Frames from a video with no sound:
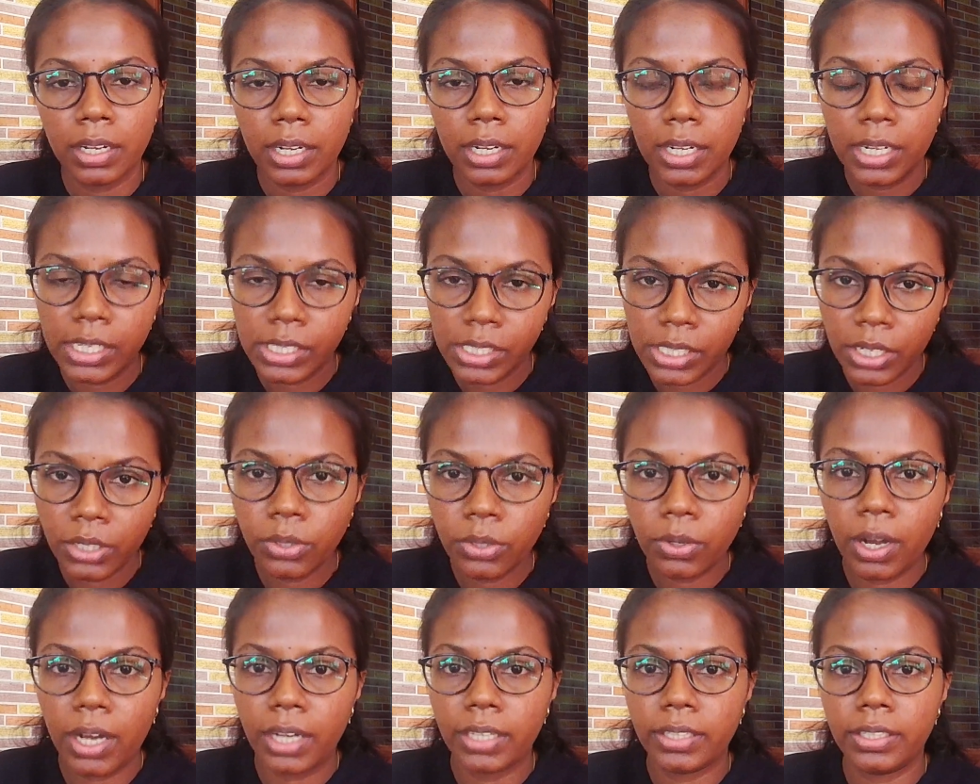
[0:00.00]

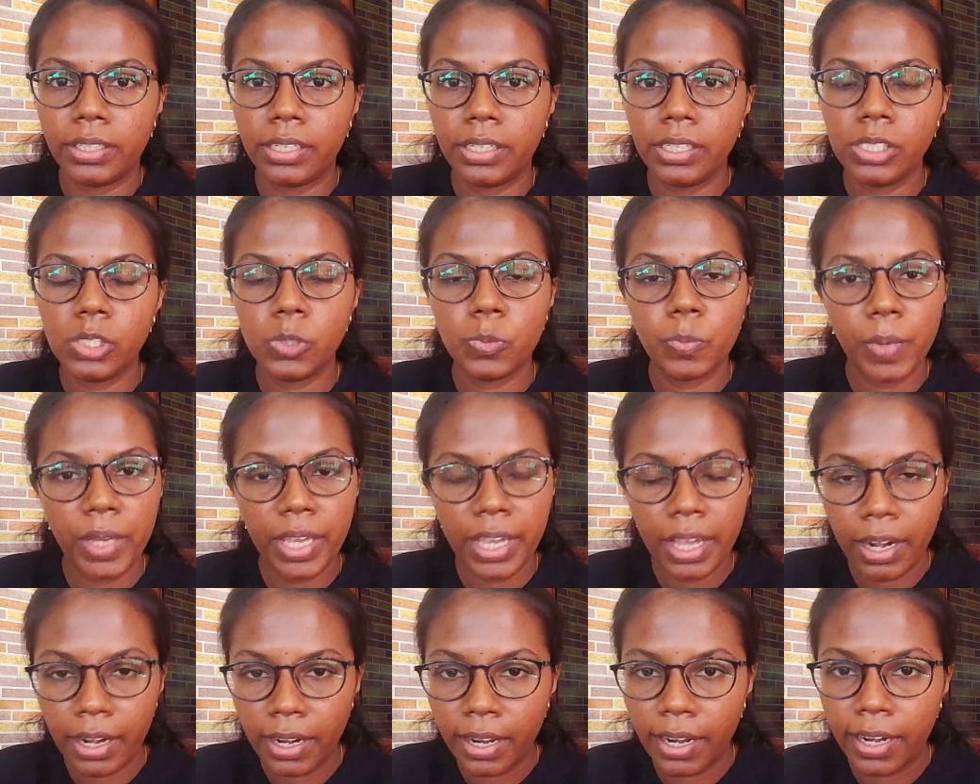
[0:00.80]
listen to others,
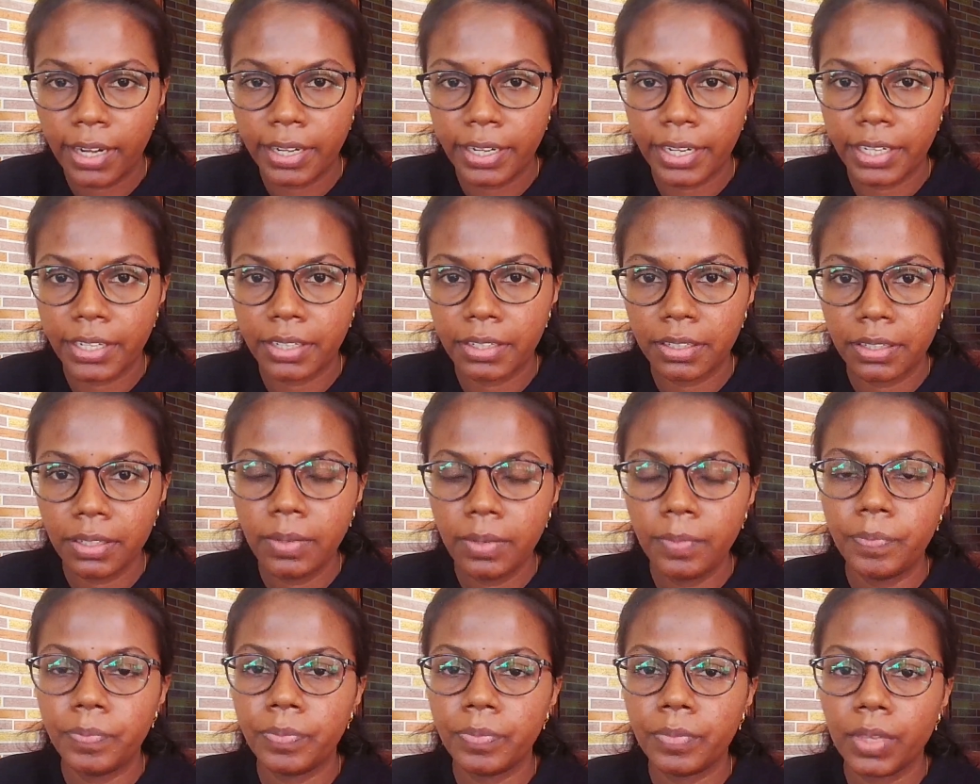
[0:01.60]
be
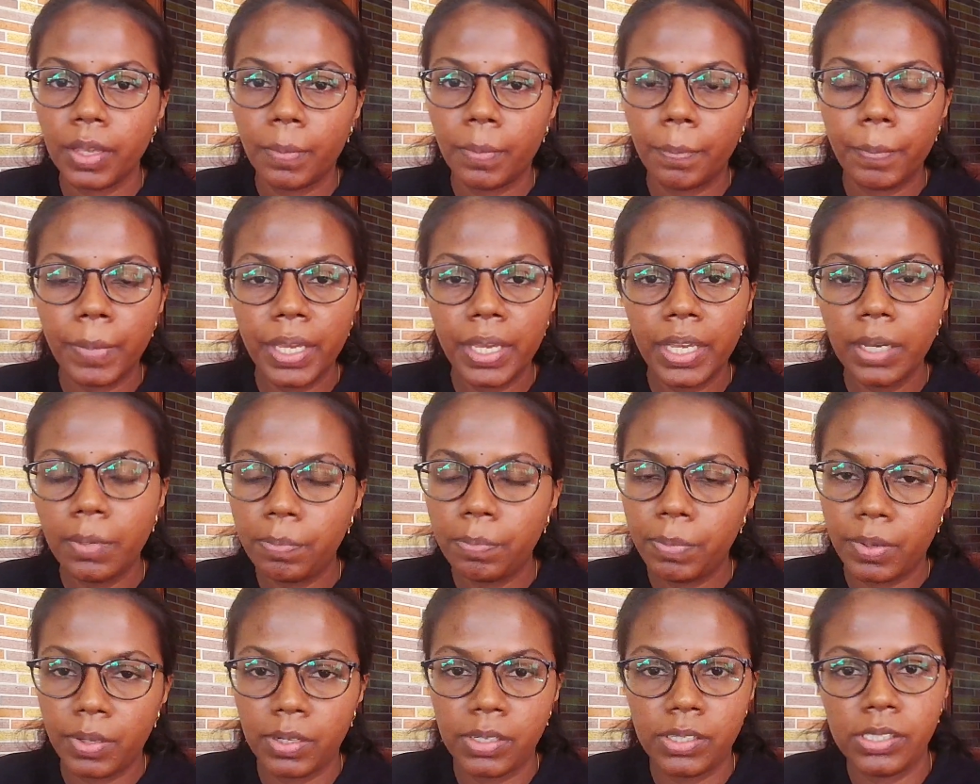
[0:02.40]
analytical, be
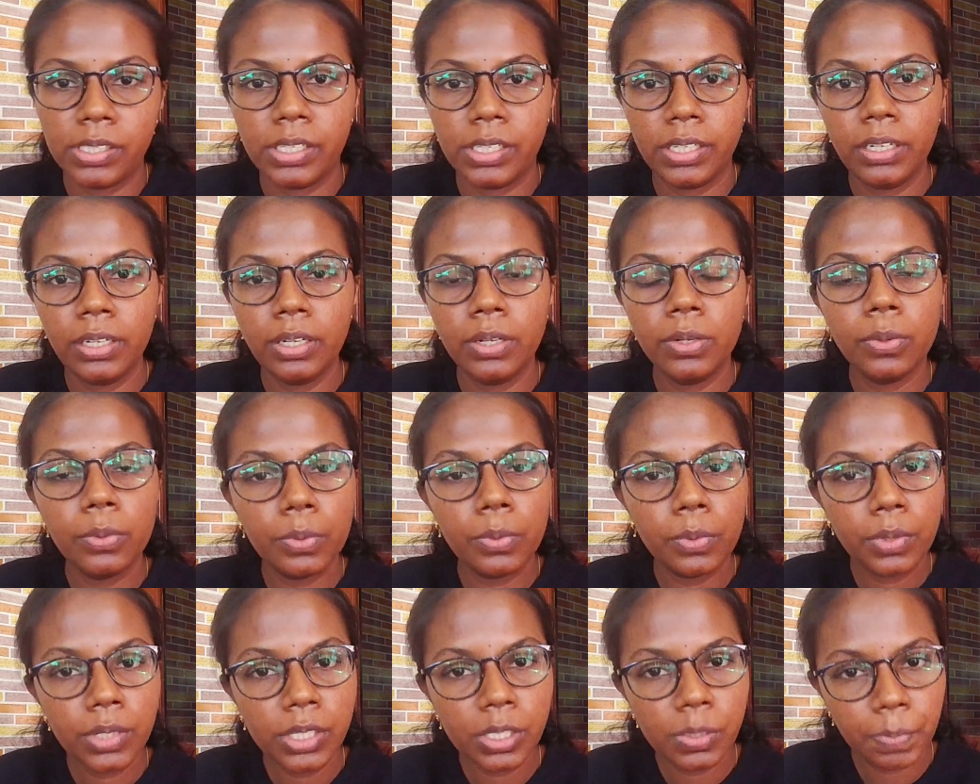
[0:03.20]
a person
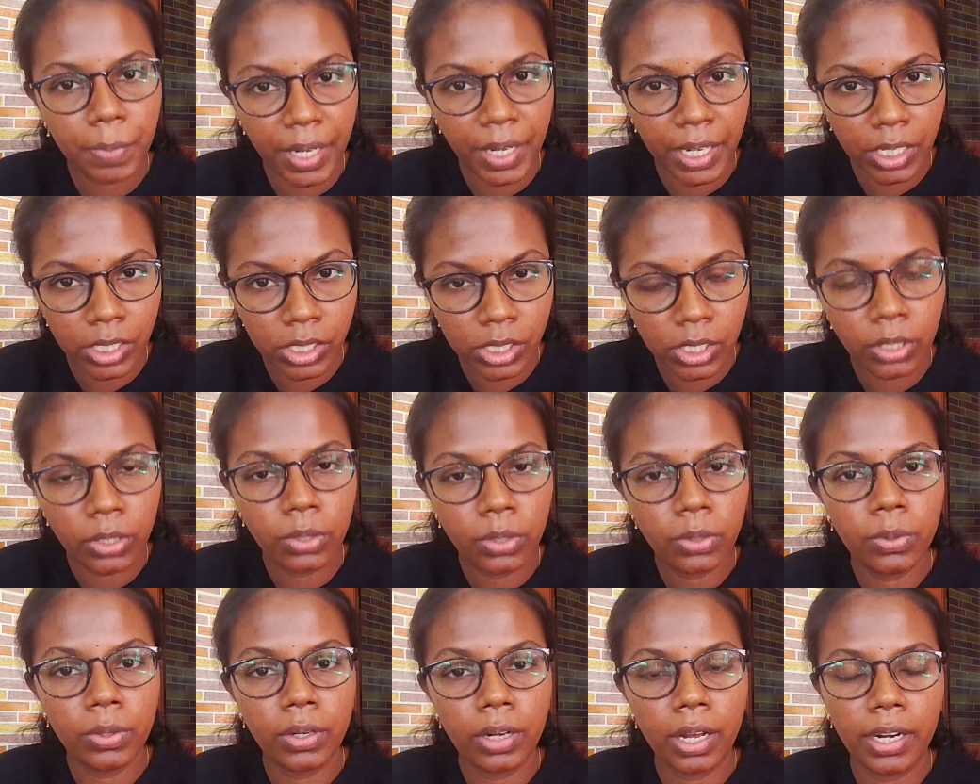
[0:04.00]
who is
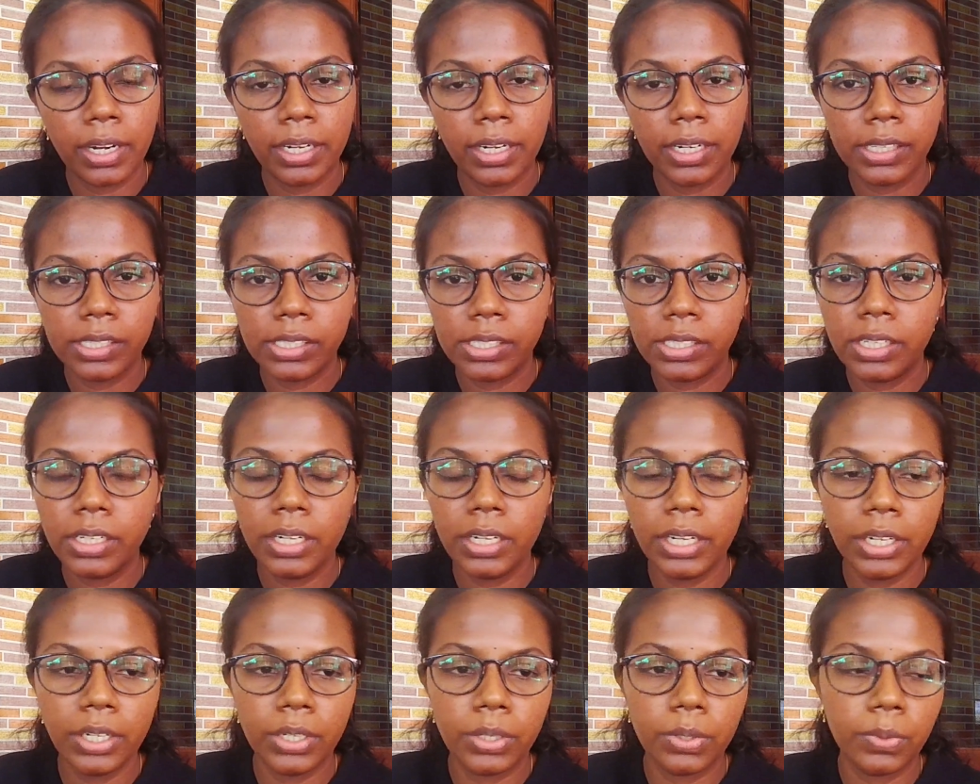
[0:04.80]
patient to, and
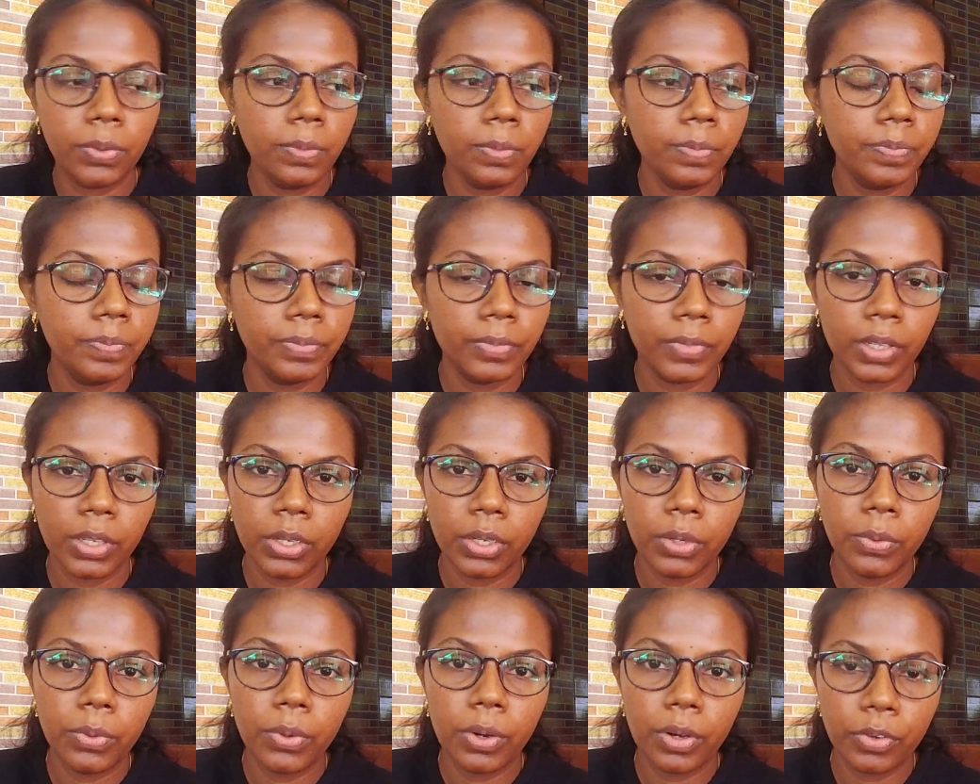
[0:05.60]
listening to
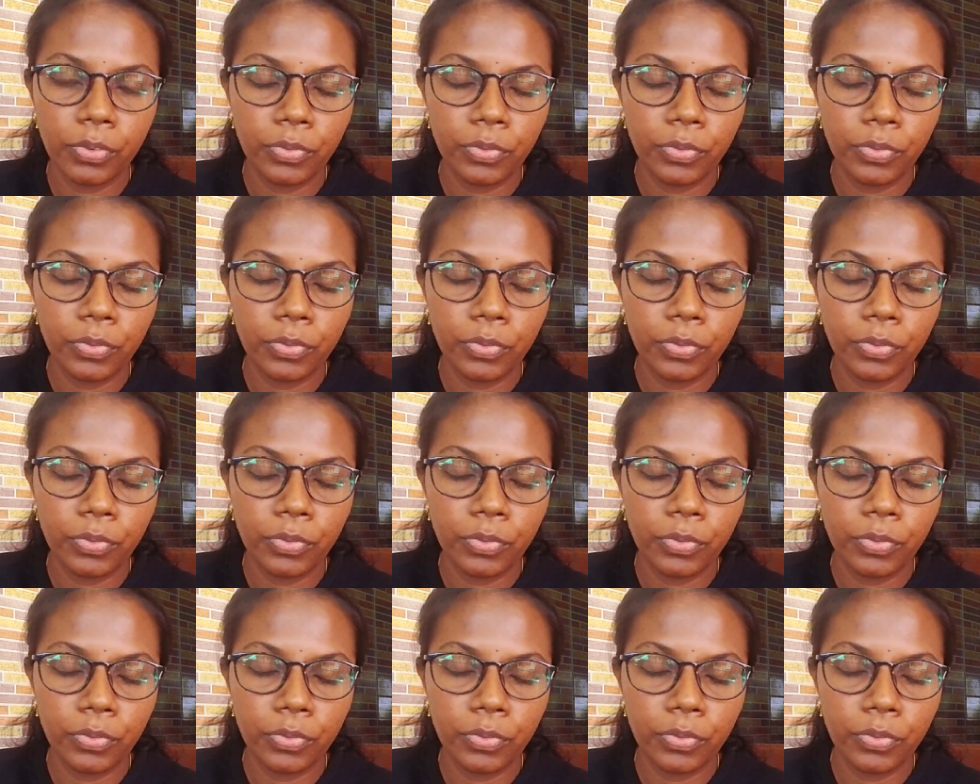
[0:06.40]
you.